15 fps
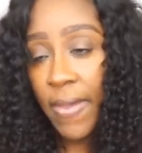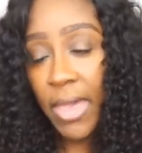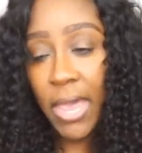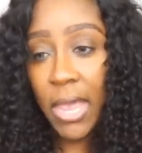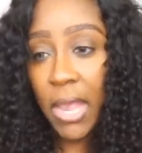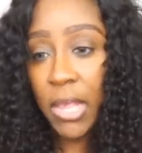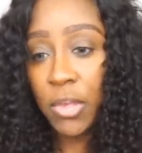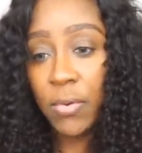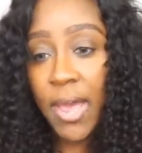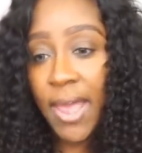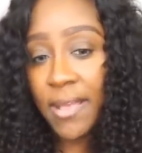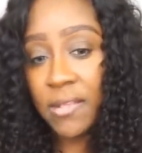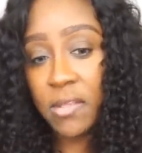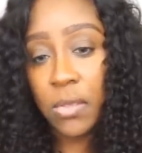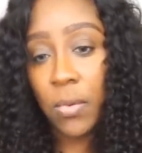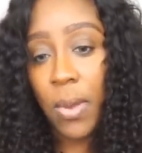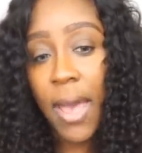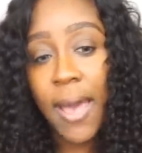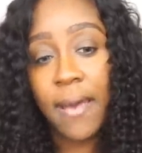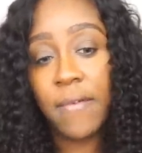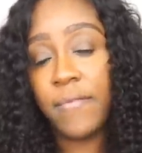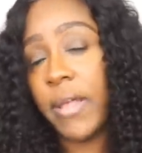And you guys, you
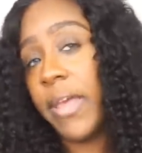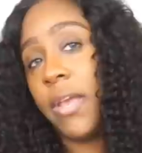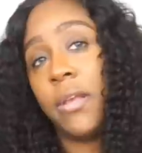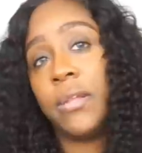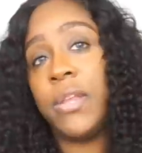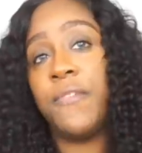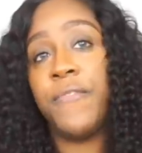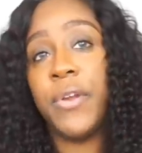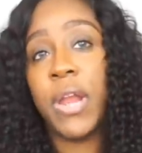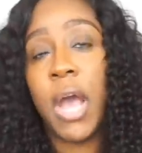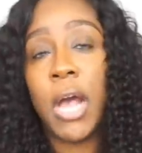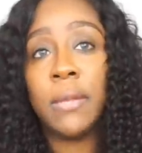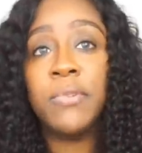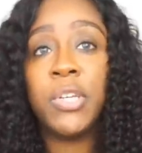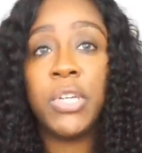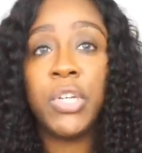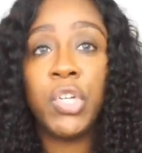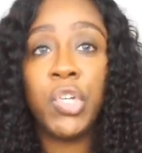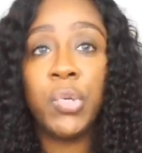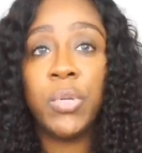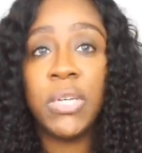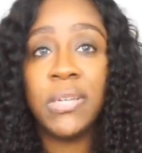have like different
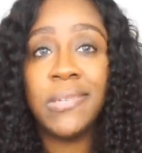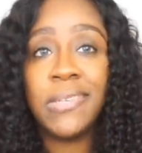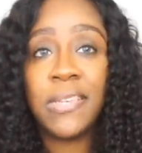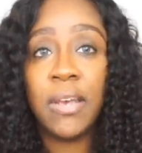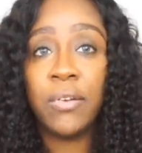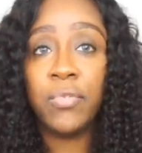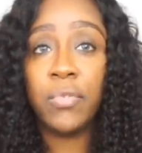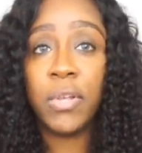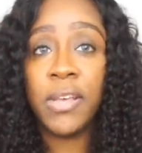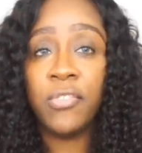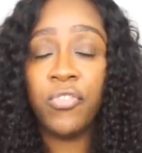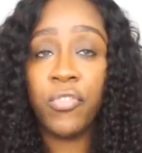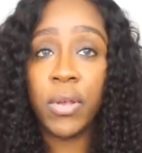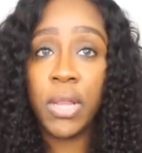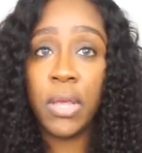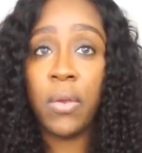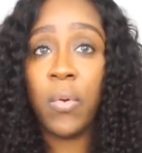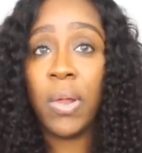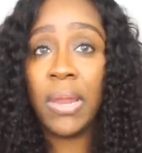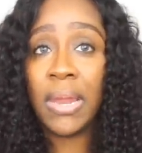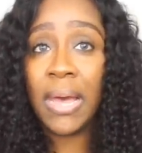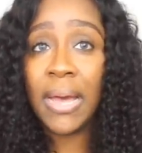options. You can sell strictly
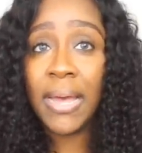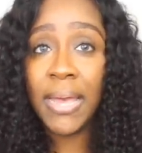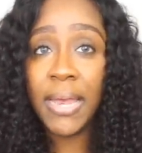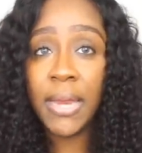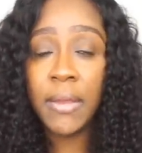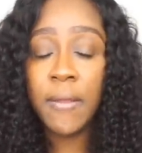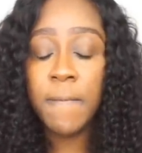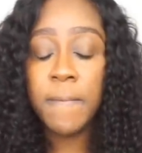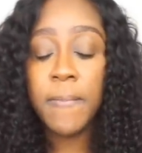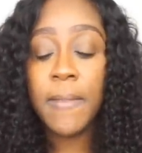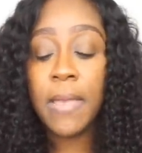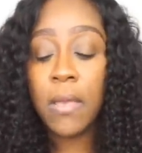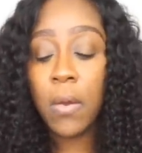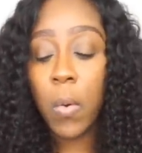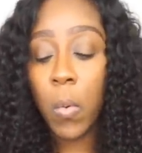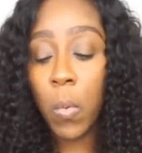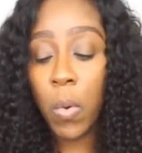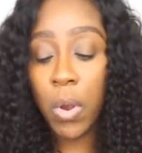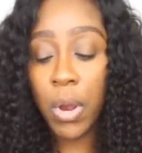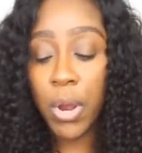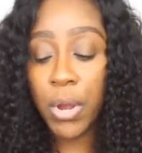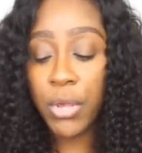online,
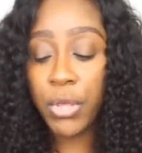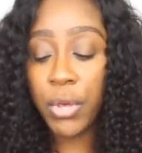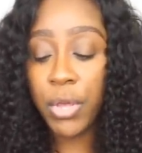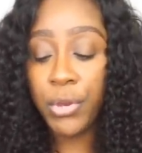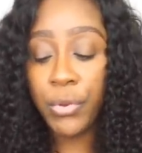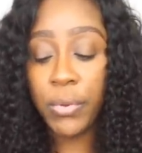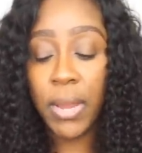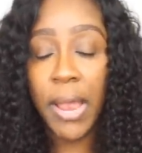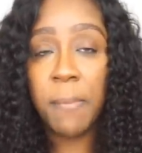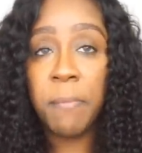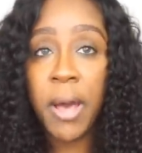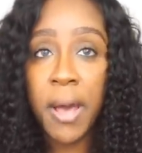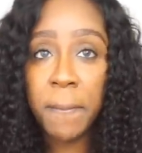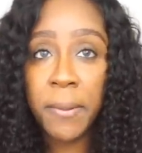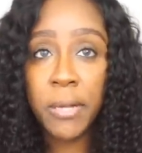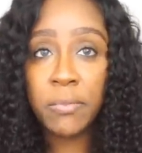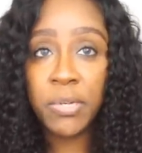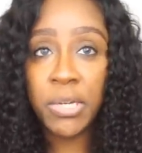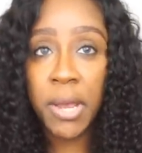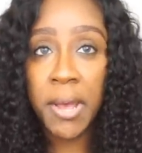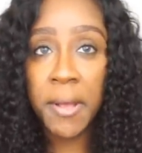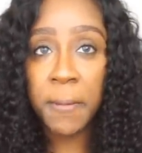or you could do like pop-up
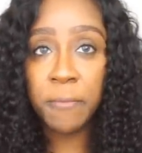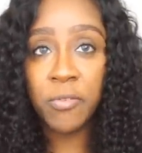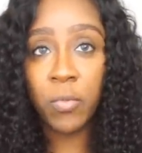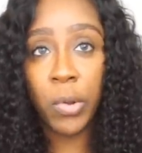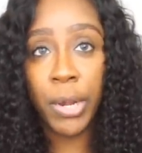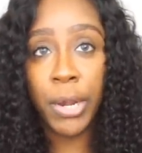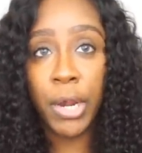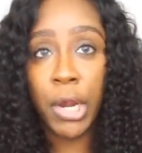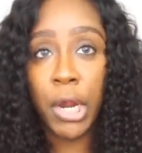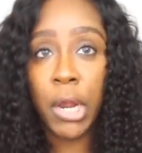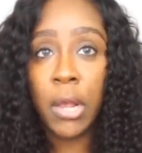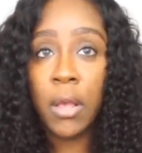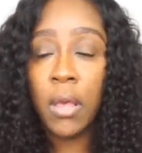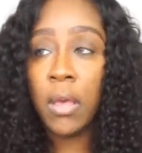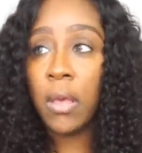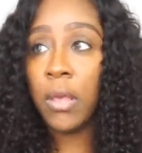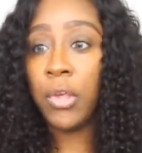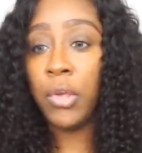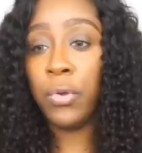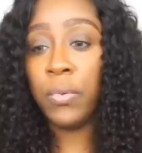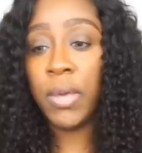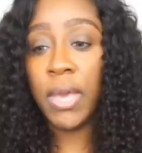shops where
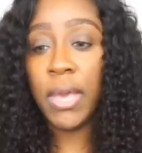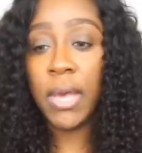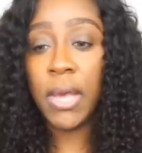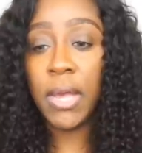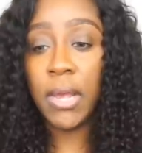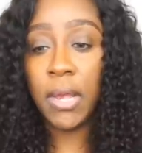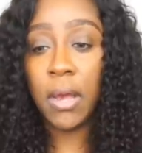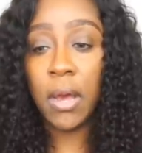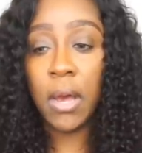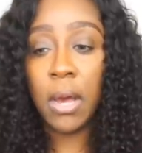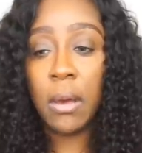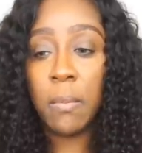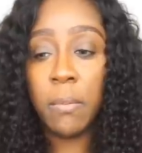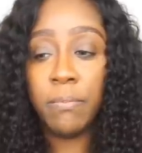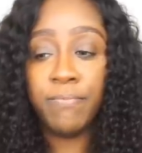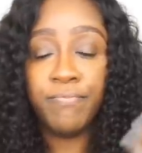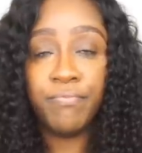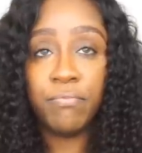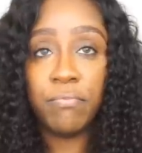you can